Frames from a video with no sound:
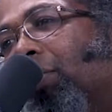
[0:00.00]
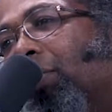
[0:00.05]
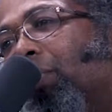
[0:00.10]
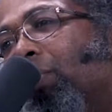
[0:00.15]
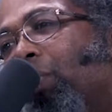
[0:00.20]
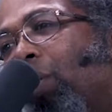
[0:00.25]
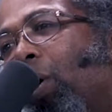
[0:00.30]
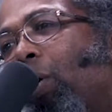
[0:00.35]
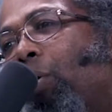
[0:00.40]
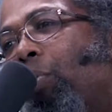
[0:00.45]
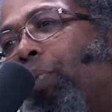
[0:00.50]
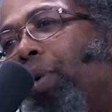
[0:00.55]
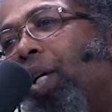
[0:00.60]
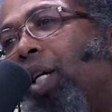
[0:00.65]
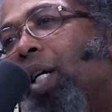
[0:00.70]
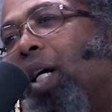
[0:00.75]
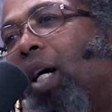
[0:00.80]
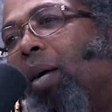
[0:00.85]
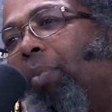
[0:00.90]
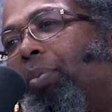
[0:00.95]
"Roll
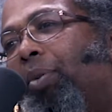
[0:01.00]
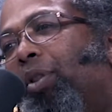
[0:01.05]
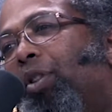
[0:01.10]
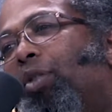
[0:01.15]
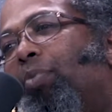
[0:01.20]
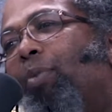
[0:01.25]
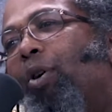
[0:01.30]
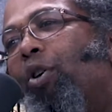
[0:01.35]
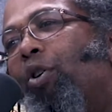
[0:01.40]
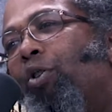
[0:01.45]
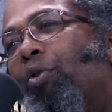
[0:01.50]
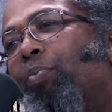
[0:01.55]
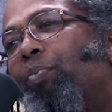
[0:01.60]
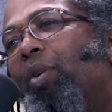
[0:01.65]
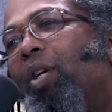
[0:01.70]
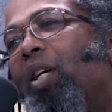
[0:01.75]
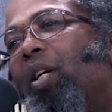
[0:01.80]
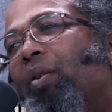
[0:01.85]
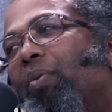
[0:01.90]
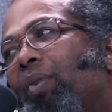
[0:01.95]
Me Up and Smoke
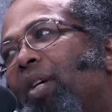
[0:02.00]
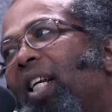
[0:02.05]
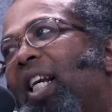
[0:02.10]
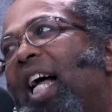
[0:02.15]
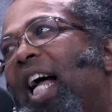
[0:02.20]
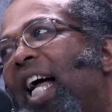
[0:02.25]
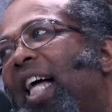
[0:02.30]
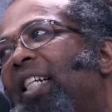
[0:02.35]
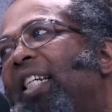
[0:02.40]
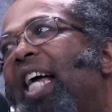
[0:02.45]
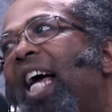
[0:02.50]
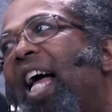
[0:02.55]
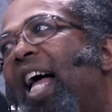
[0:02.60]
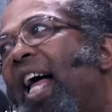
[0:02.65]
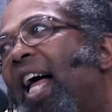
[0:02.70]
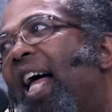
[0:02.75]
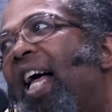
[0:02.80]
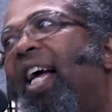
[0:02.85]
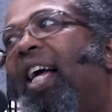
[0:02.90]
Me When I Die"?